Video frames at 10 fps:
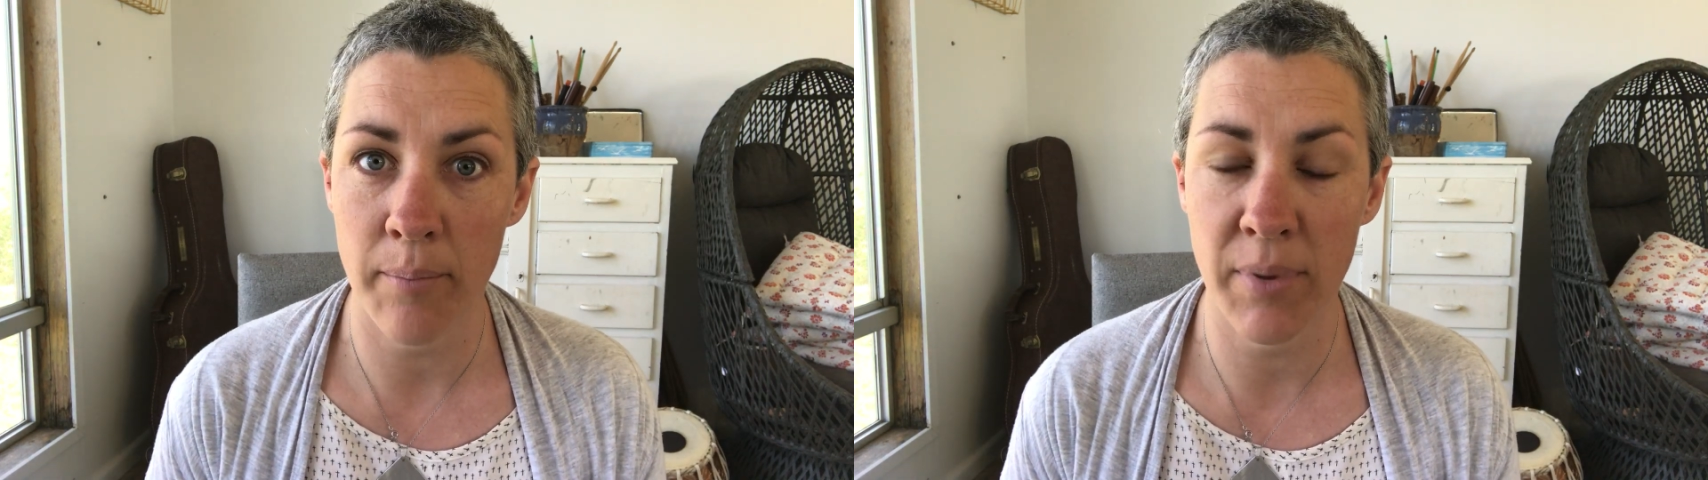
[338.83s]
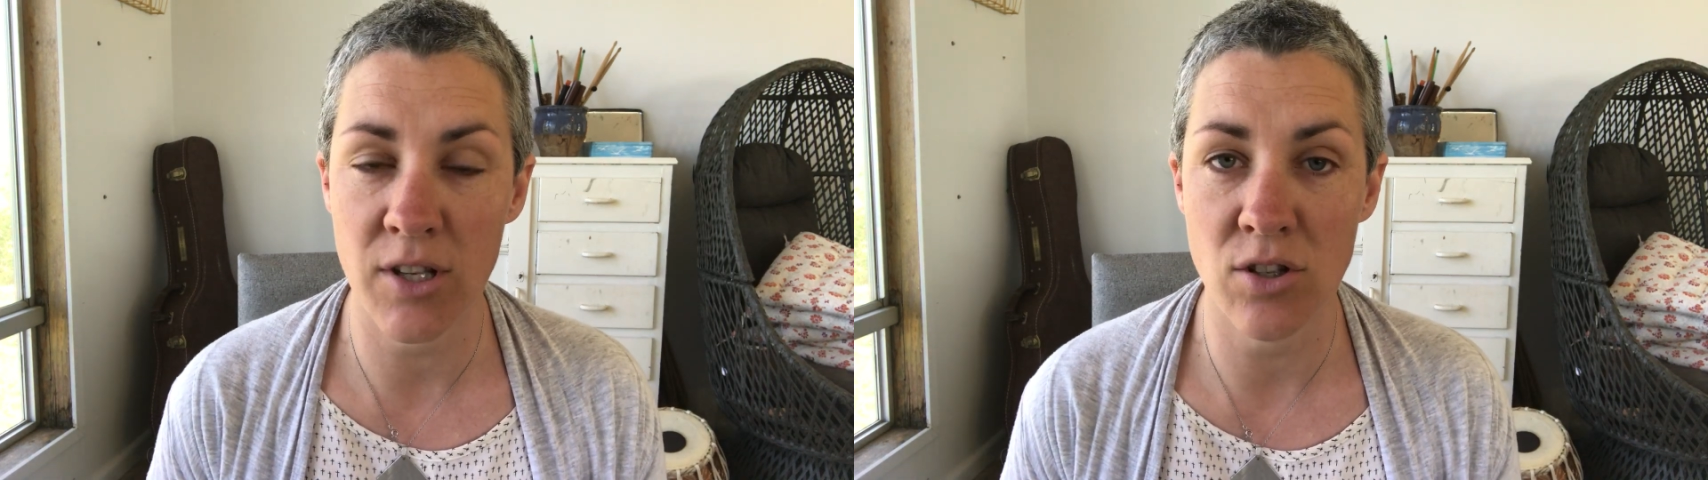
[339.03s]

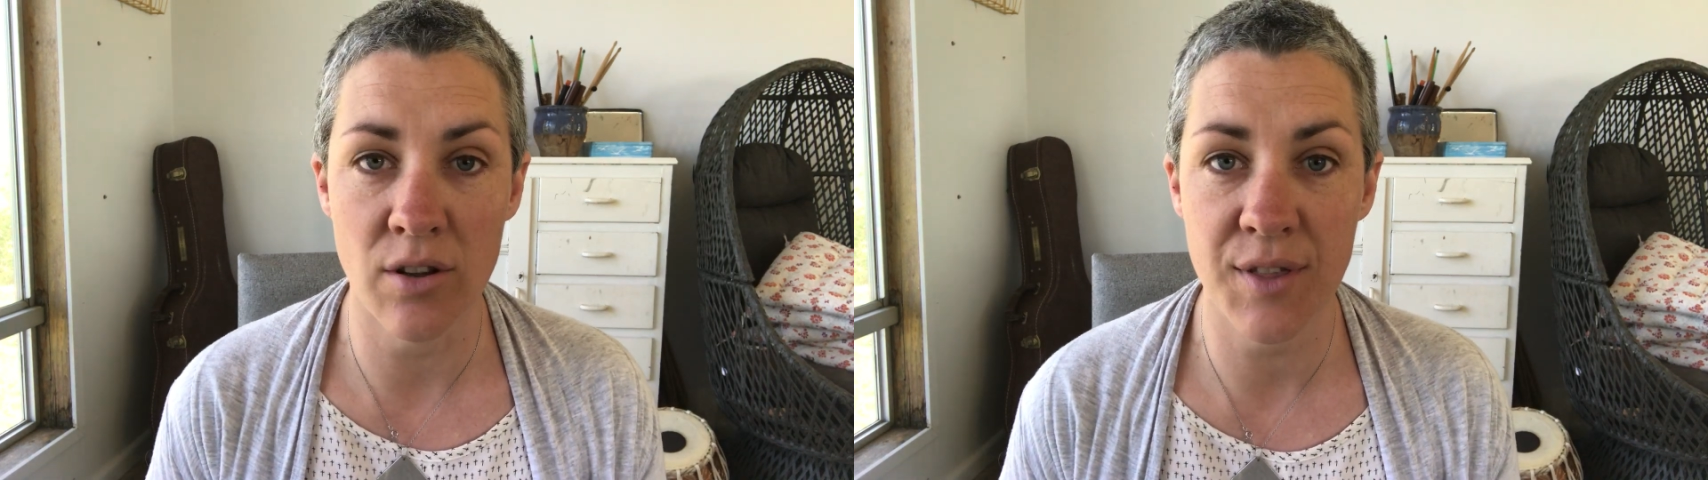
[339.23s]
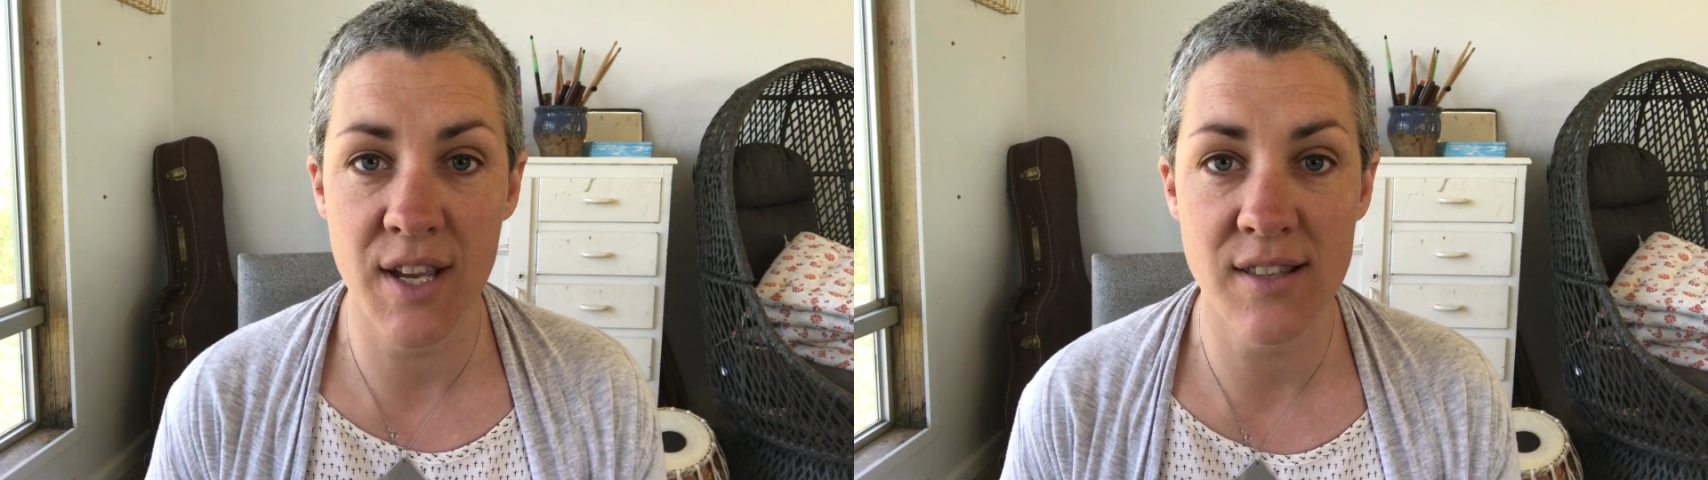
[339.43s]
but you
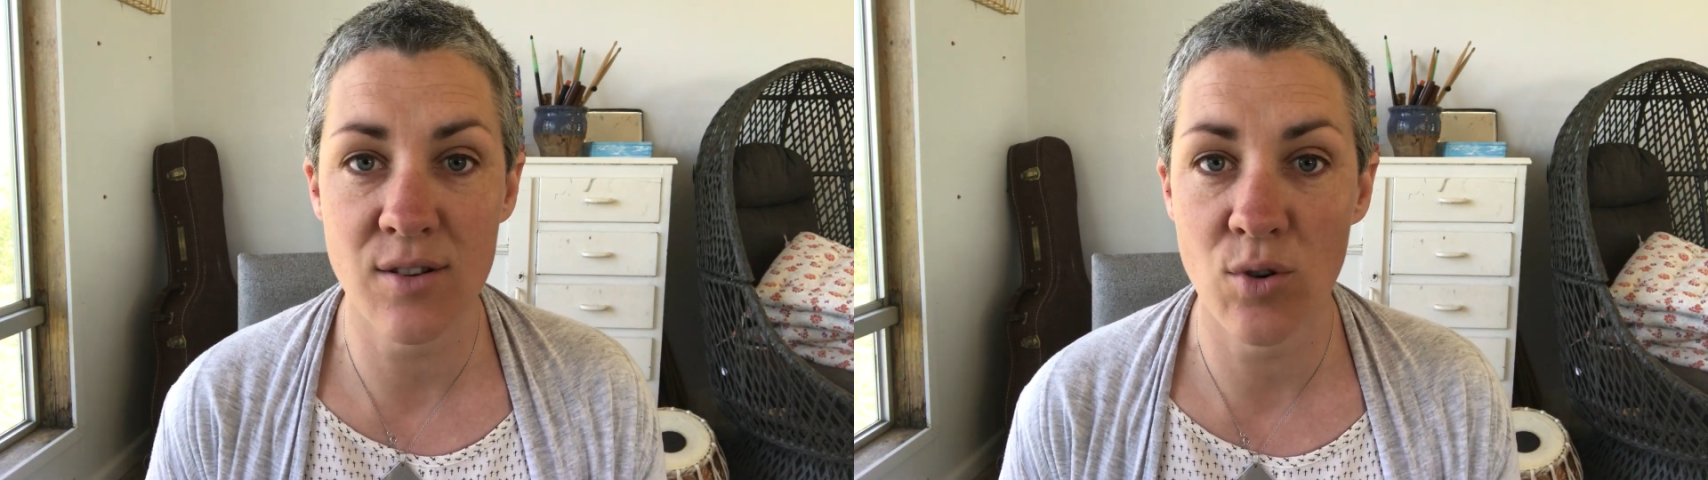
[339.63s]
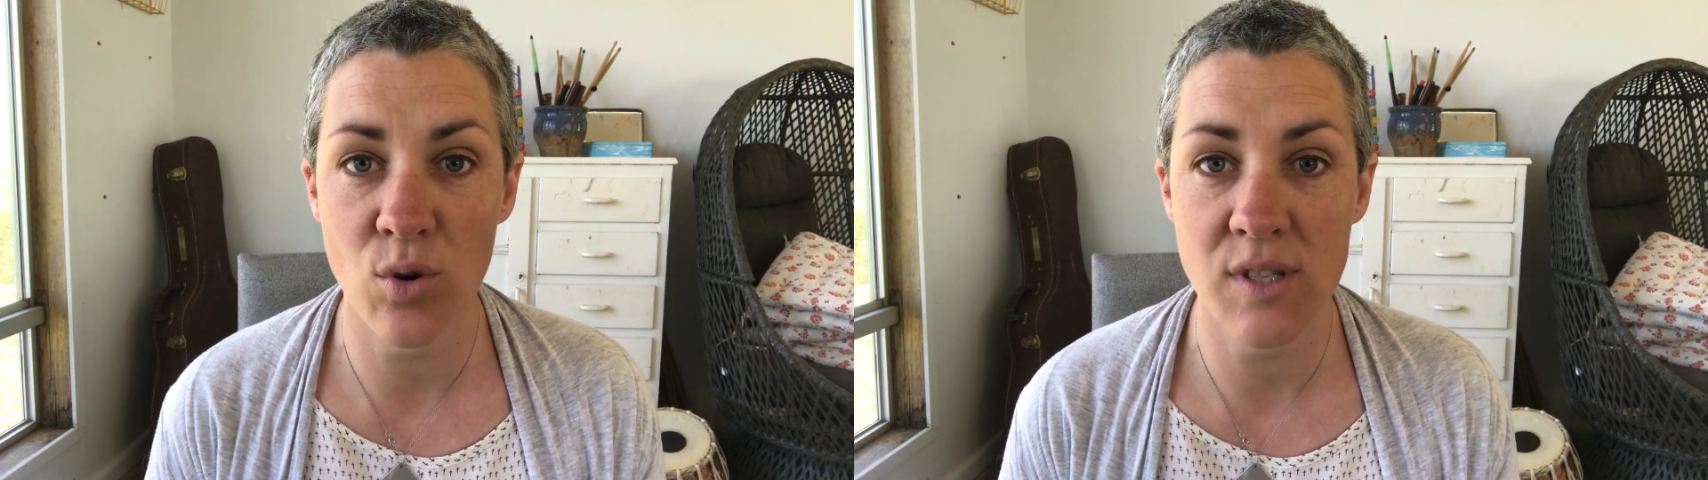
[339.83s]
don't think it's
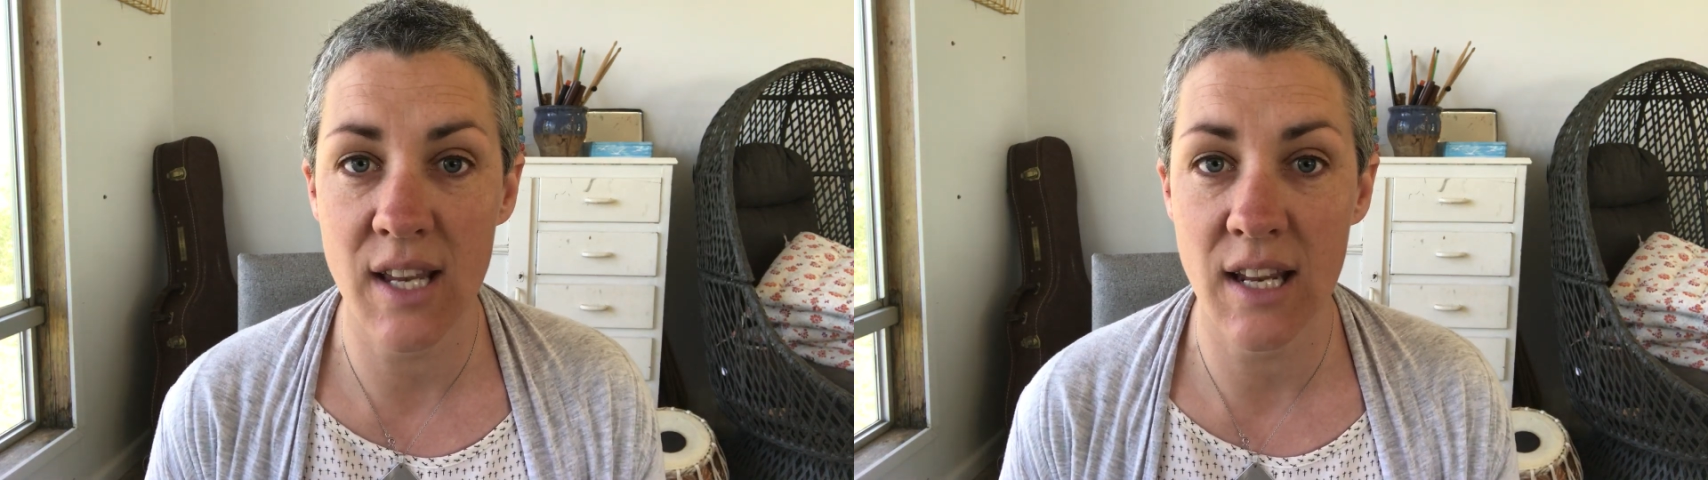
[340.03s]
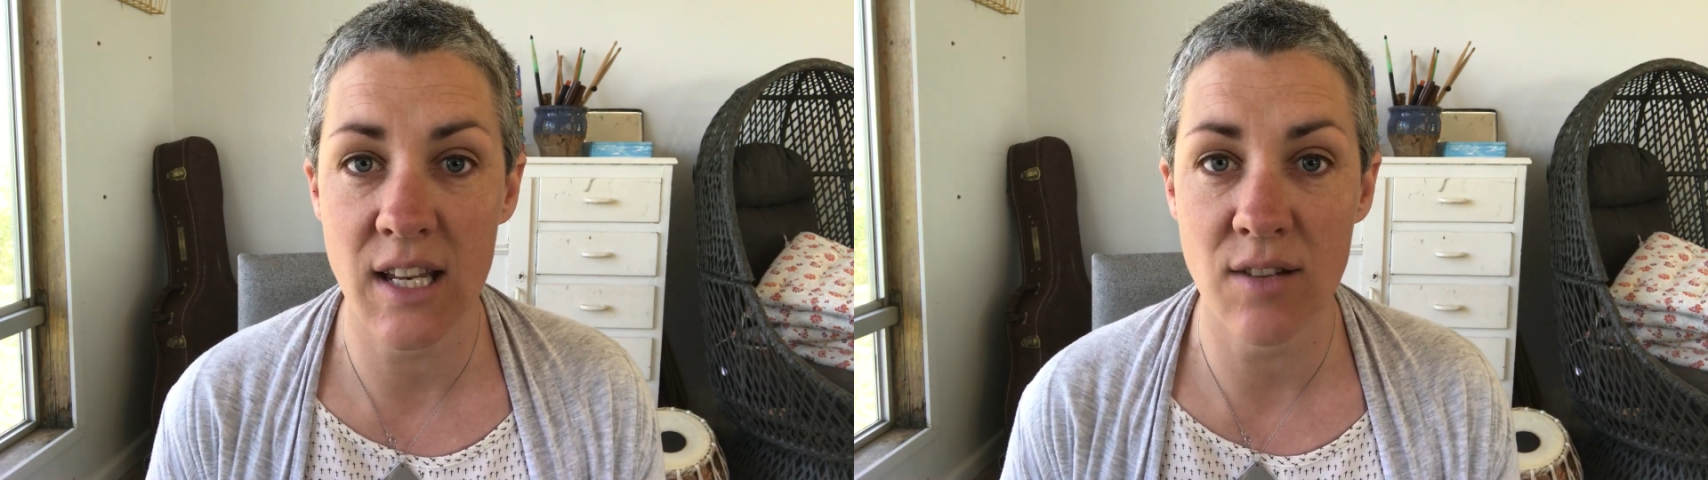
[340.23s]

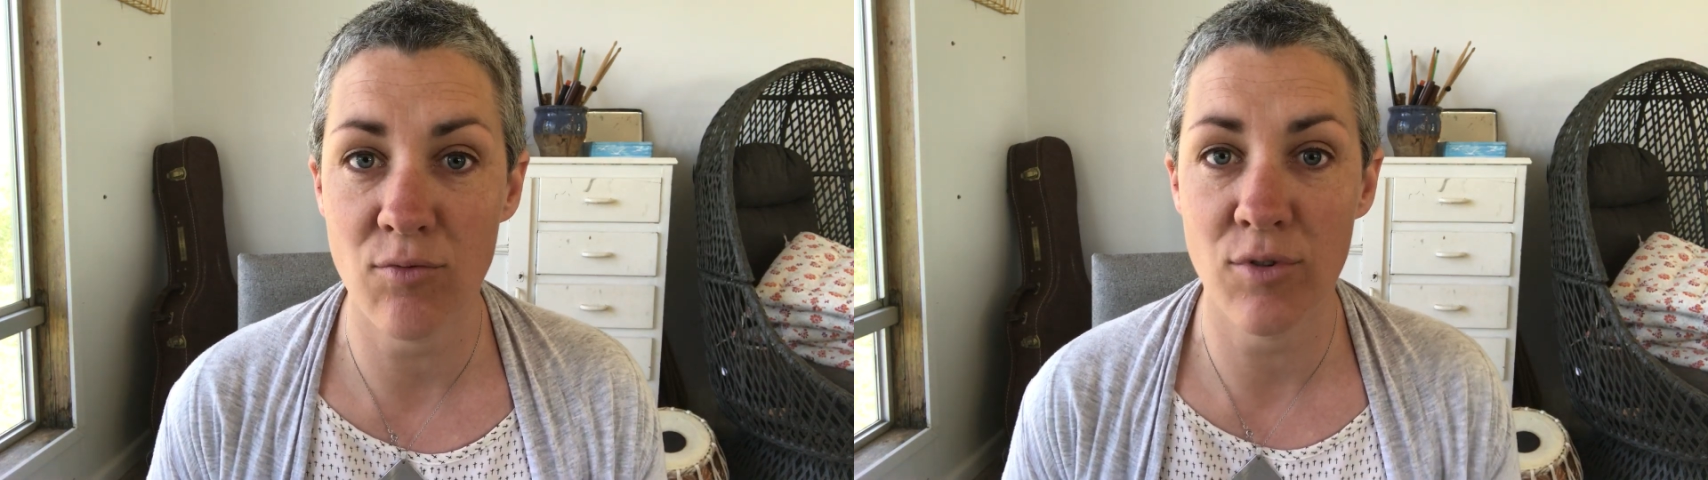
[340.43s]
causing any